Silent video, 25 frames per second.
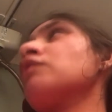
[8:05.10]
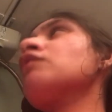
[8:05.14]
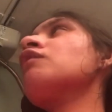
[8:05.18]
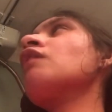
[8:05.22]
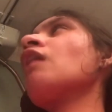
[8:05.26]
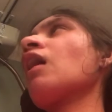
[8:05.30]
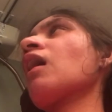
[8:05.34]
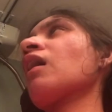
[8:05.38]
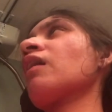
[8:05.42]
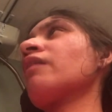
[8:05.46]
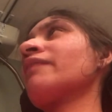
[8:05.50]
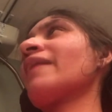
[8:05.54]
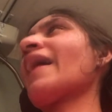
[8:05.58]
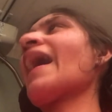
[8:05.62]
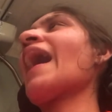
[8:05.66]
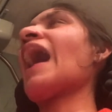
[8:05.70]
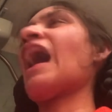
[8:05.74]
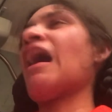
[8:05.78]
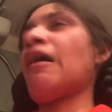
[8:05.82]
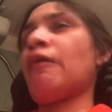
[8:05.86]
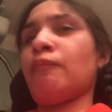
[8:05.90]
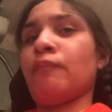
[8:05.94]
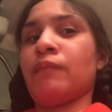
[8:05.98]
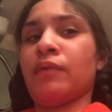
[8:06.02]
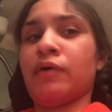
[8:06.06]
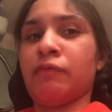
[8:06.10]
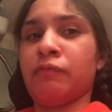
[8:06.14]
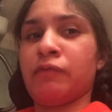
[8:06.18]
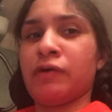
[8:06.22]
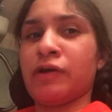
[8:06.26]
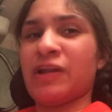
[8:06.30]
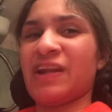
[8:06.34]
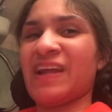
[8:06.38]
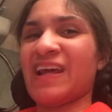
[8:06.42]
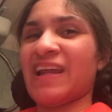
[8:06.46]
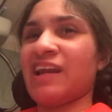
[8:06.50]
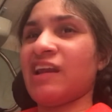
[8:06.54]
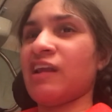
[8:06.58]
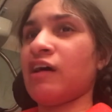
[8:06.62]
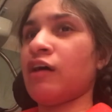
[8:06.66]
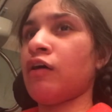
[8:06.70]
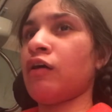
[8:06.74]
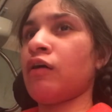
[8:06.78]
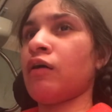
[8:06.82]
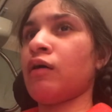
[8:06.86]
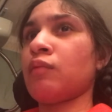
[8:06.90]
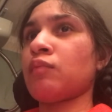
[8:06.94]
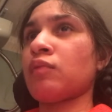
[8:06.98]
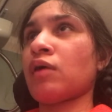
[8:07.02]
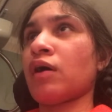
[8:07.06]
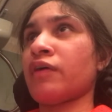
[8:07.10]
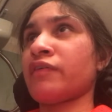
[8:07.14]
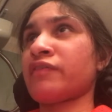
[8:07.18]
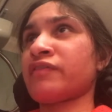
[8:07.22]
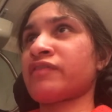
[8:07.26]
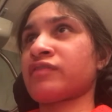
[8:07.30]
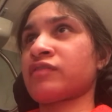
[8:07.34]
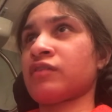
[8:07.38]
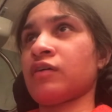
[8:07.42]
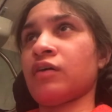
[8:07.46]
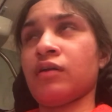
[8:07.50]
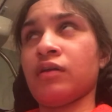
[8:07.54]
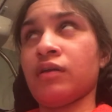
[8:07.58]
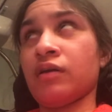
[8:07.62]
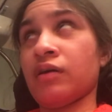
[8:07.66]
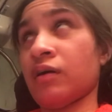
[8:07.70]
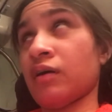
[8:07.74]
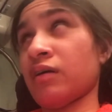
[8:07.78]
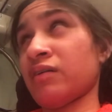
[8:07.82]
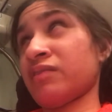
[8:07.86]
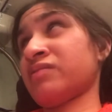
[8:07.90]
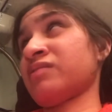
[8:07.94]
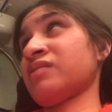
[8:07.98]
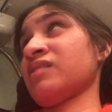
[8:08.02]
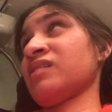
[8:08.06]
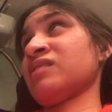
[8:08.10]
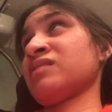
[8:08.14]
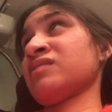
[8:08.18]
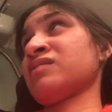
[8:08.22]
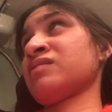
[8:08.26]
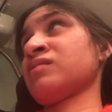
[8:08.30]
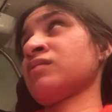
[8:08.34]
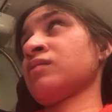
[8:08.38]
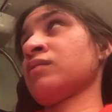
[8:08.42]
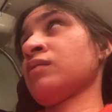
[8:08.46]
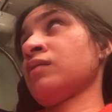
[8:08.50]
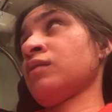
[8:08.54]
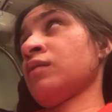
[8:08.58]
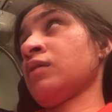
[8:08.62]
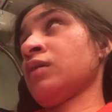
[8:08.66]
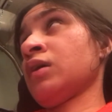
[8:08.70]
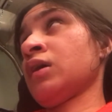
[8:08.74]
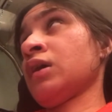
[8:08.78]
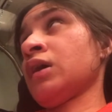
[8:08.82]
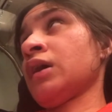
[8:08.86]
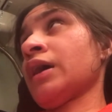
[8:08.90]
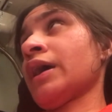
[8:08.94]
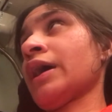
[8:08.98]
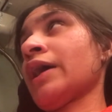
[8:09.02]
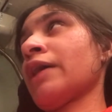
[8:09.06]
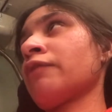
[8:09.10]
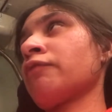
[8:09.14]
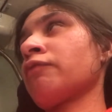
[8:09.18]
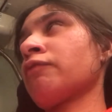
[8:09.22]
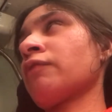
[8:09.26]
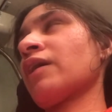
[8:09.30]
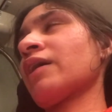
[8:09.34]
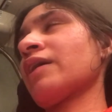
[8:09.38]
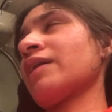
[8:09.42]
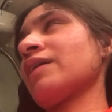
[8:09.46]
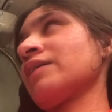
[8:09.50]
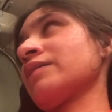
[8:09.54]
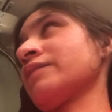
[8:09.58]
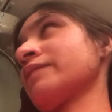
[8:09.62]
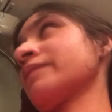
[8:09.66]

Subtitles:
all of that, but we didn't know about scoliosis and what is